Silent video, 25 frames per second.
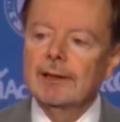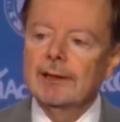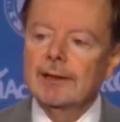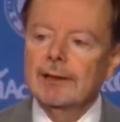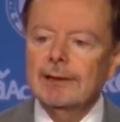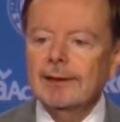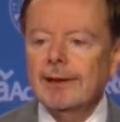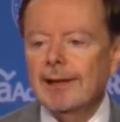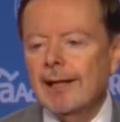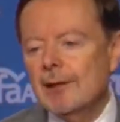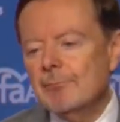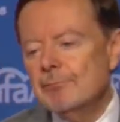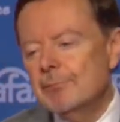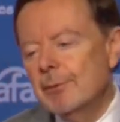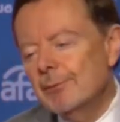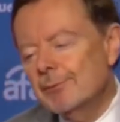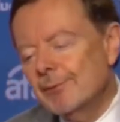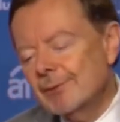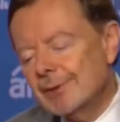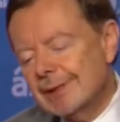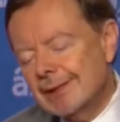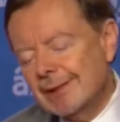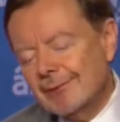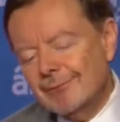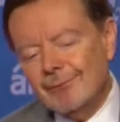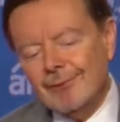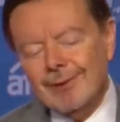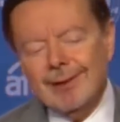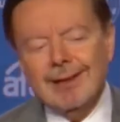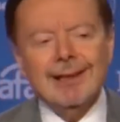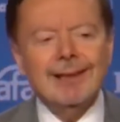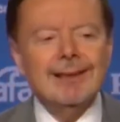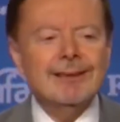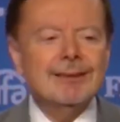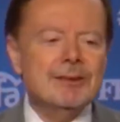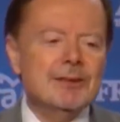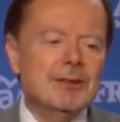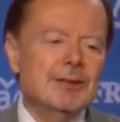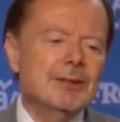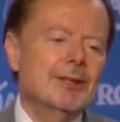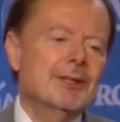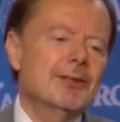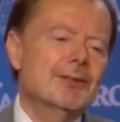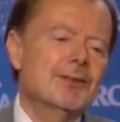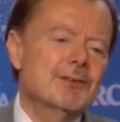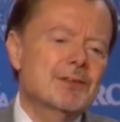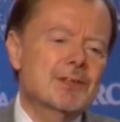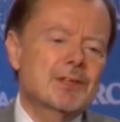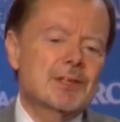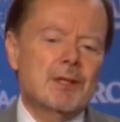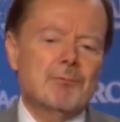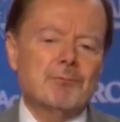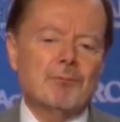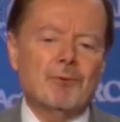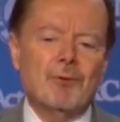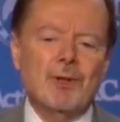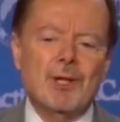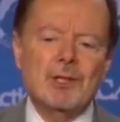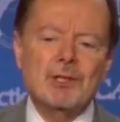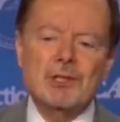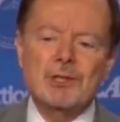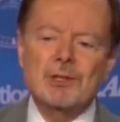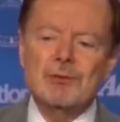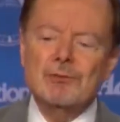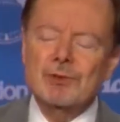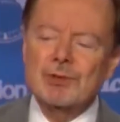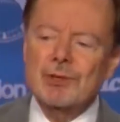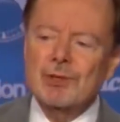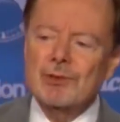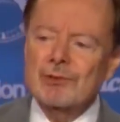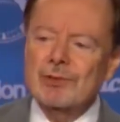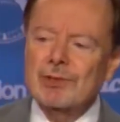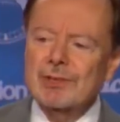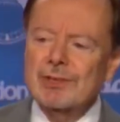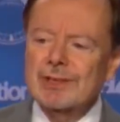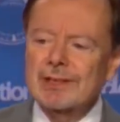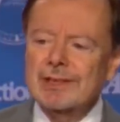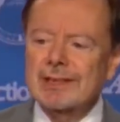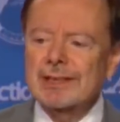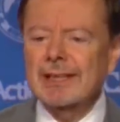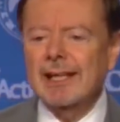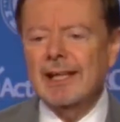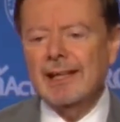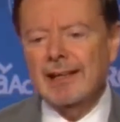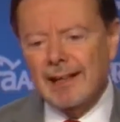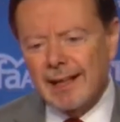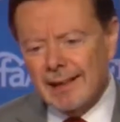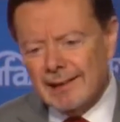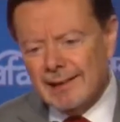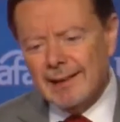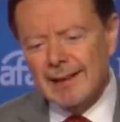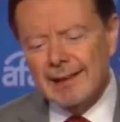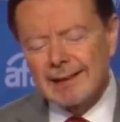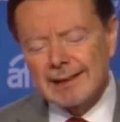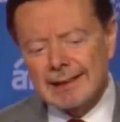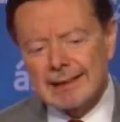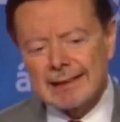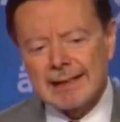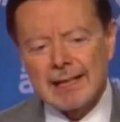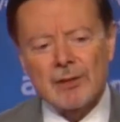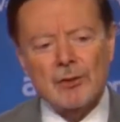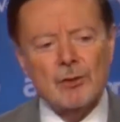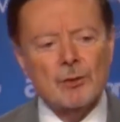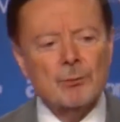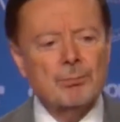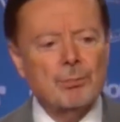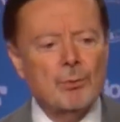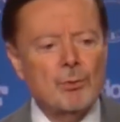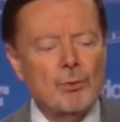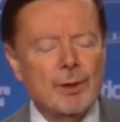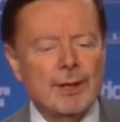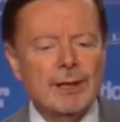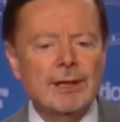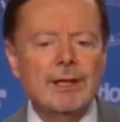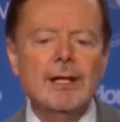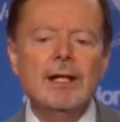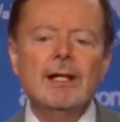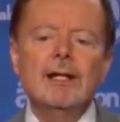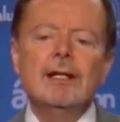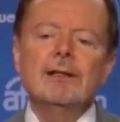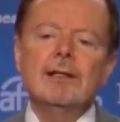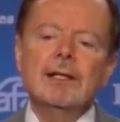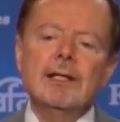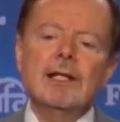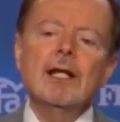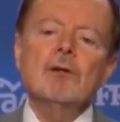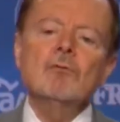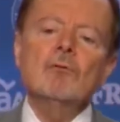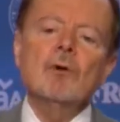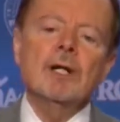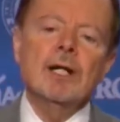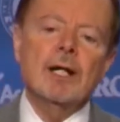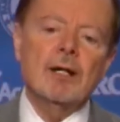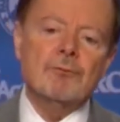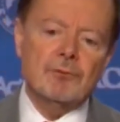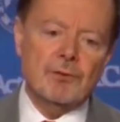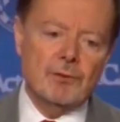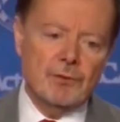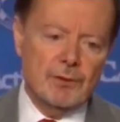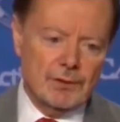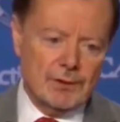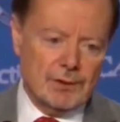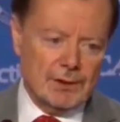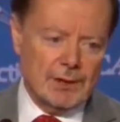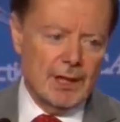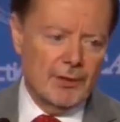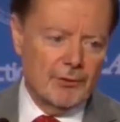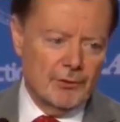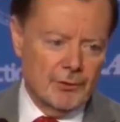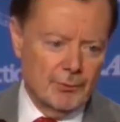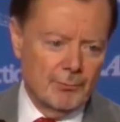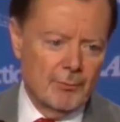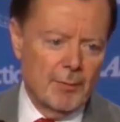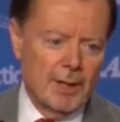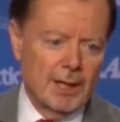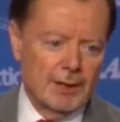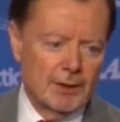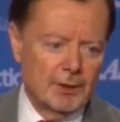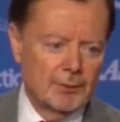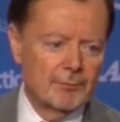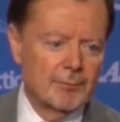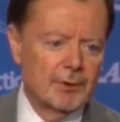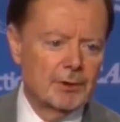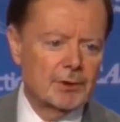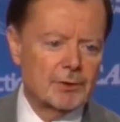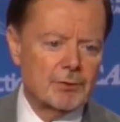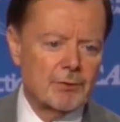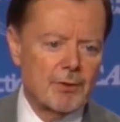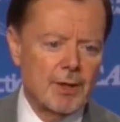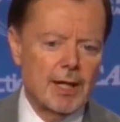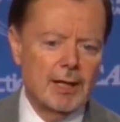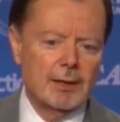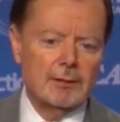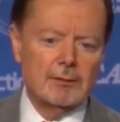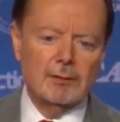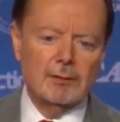And a lot of people said, well, you know, separation of church and state, I see their point. Then they went after the Southern monuments, right?